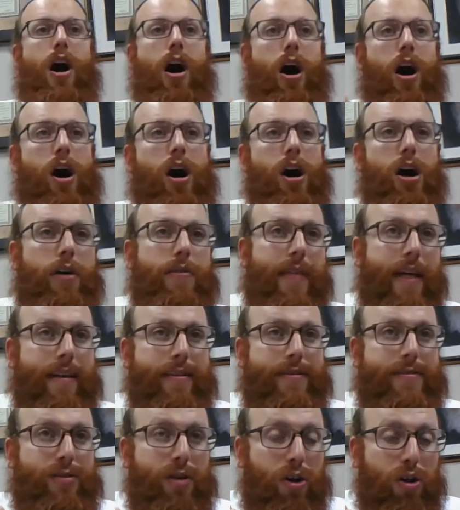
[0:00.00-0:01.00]
All that
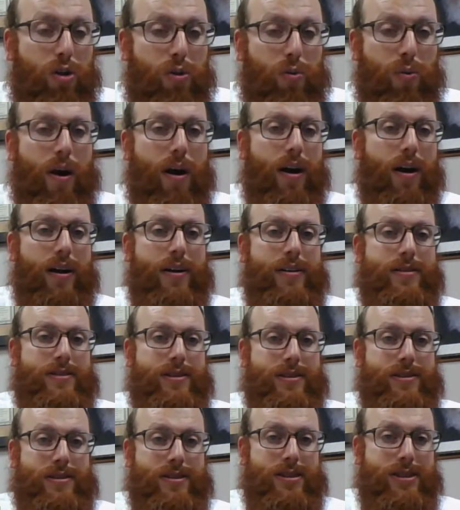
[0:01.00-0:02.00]
soul wants
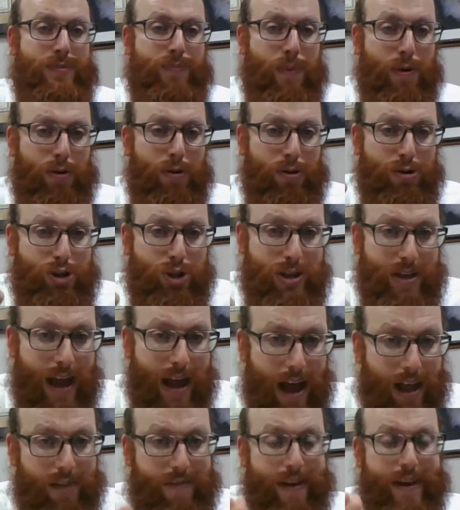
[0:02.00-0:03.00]
is to spiritually
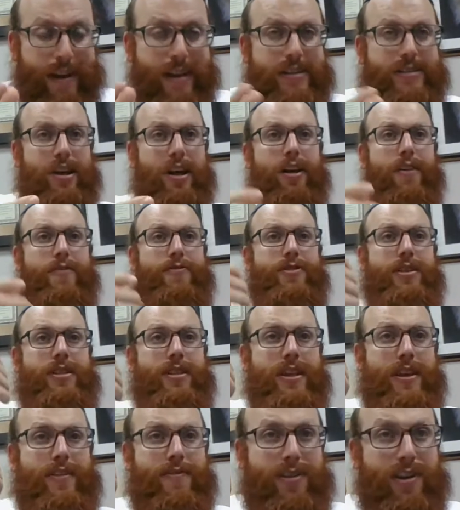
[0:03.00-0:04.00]
elevate itself, to
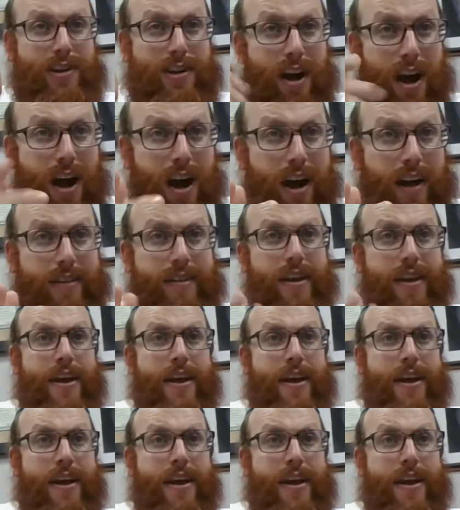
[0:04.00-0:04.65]
cleave to God,